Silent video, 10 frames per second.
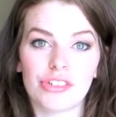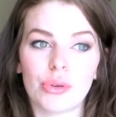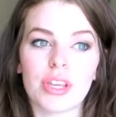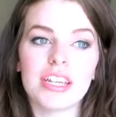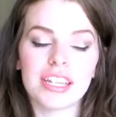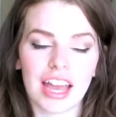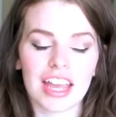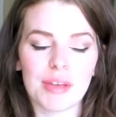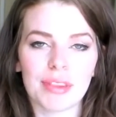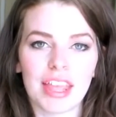So he did
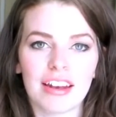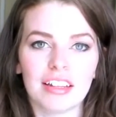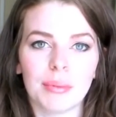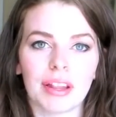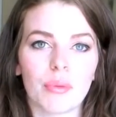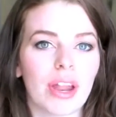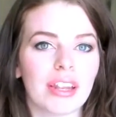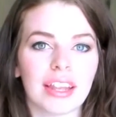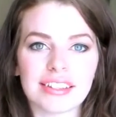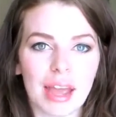that. He put the hand on the belly,
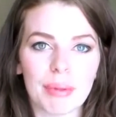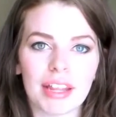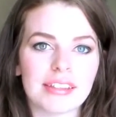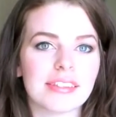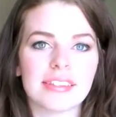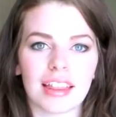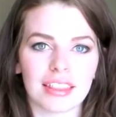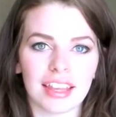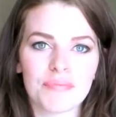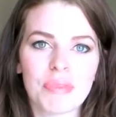waited like 10 minutes,
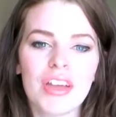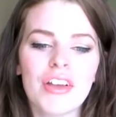nothing.